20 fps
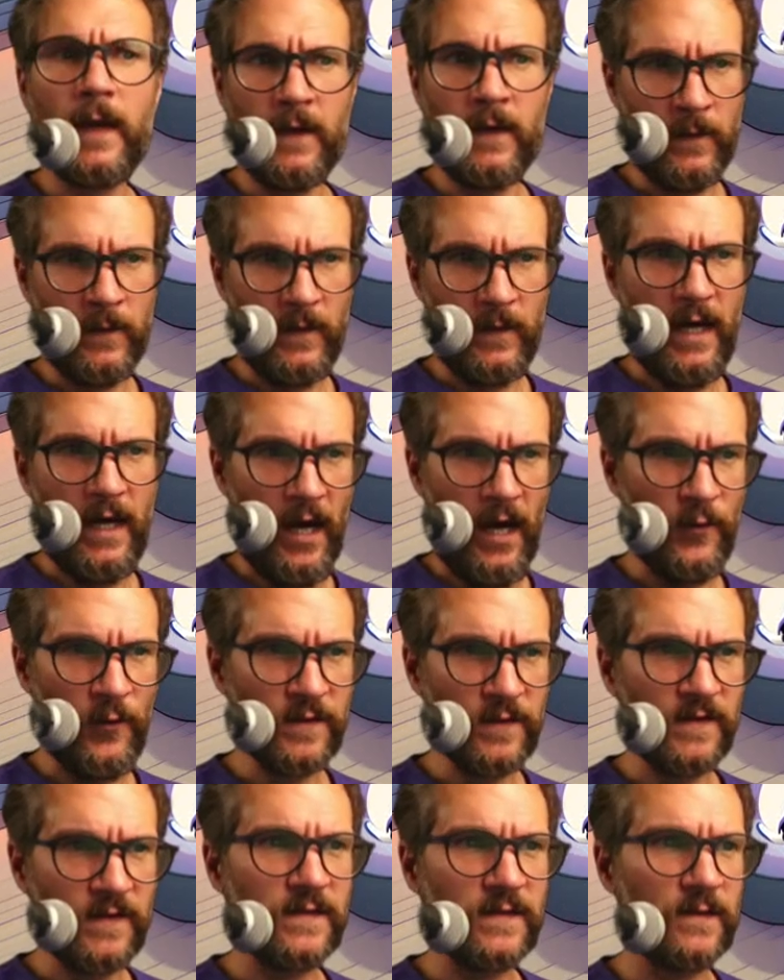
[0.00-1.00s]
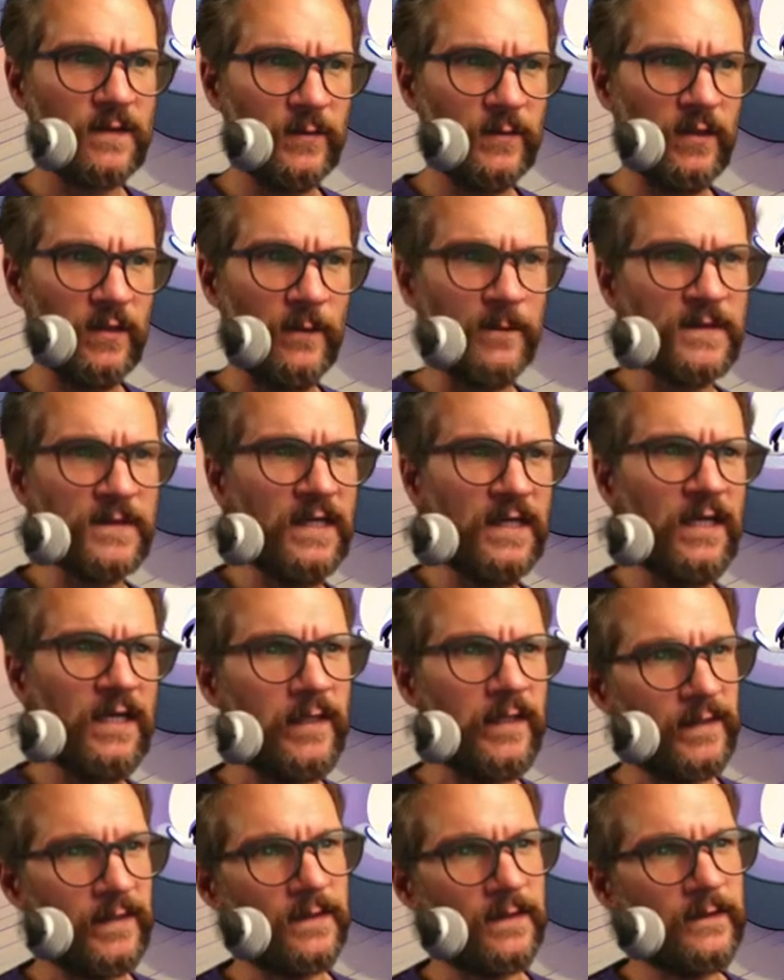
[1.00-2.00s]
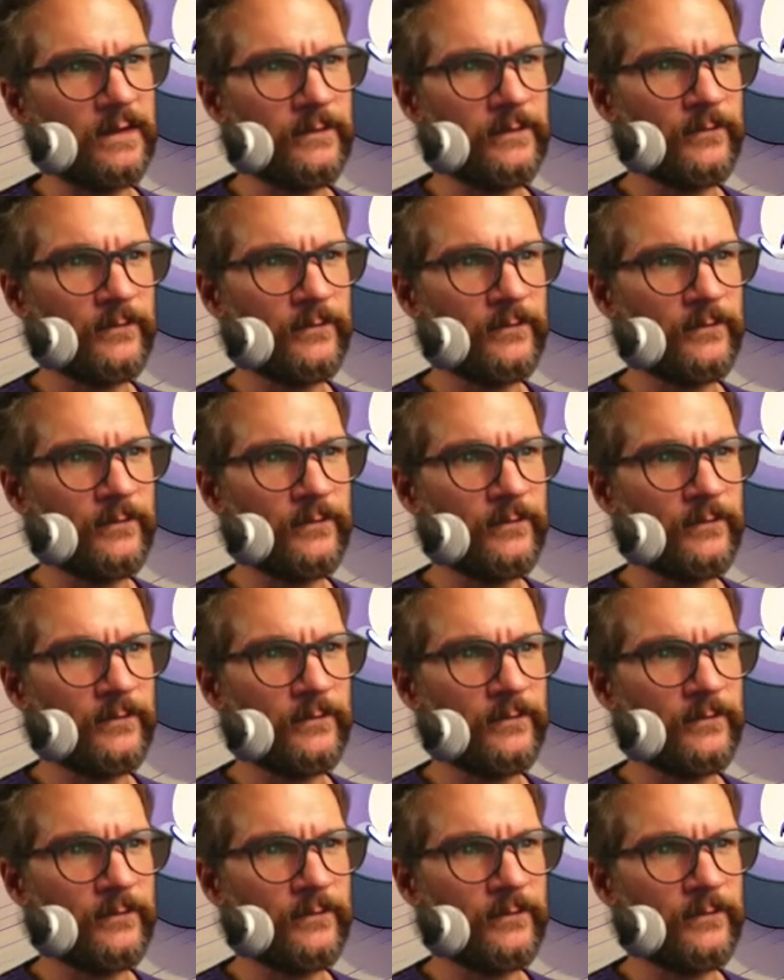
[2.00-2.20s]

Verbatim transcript: How is this to be obtained?